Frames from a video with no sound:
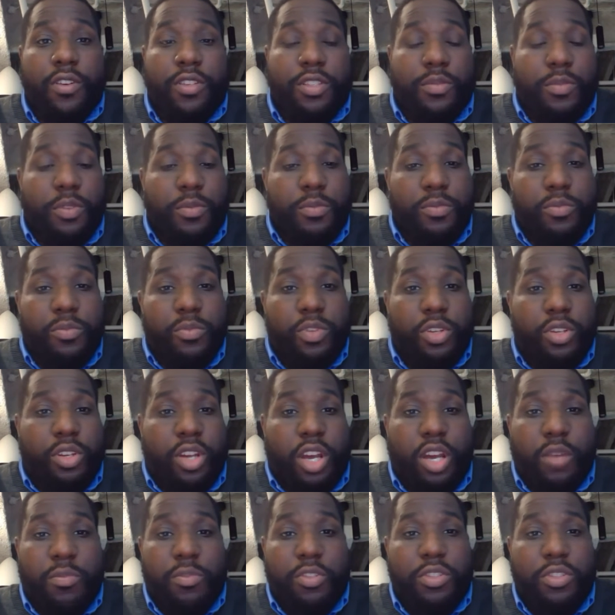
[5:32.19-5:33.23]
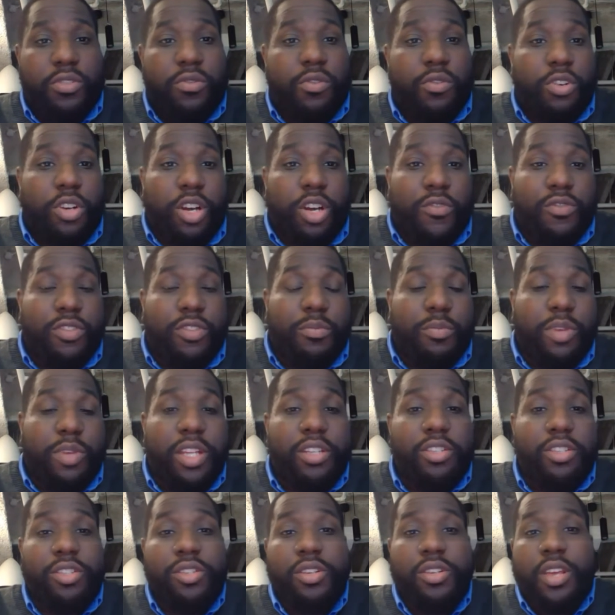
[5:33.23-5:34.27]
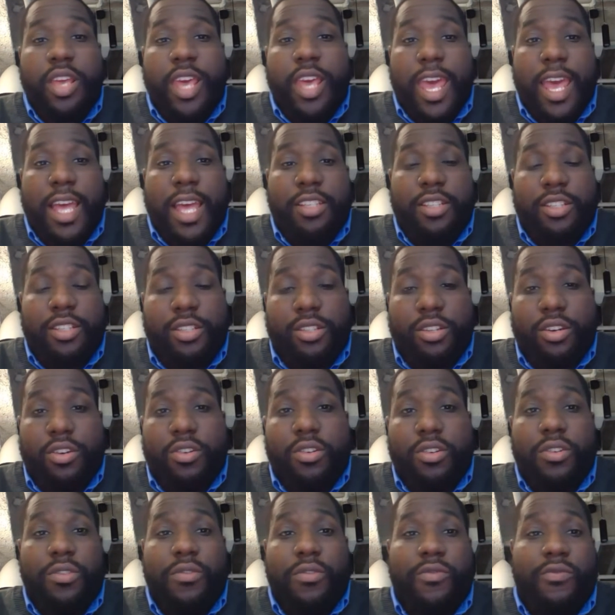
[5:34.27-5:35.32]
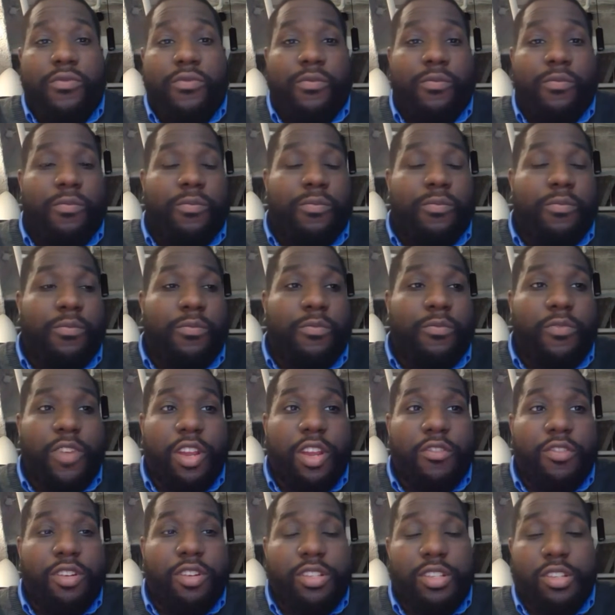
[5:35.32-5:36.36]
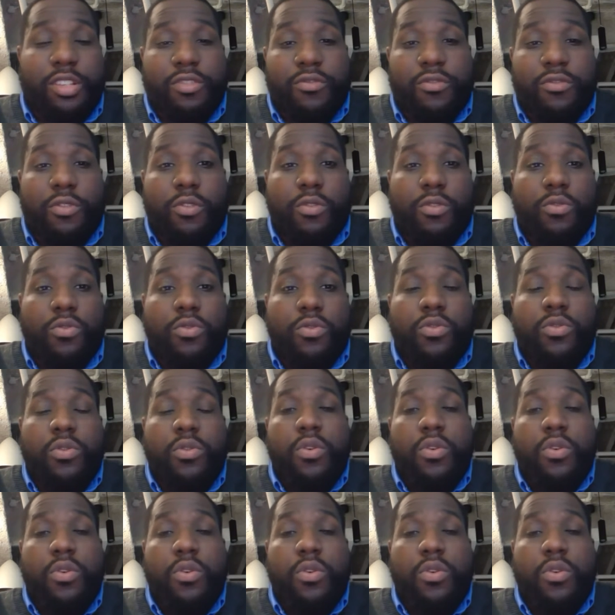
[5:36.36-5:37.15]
He's been a competent scorer off the bench as a starter, various other roles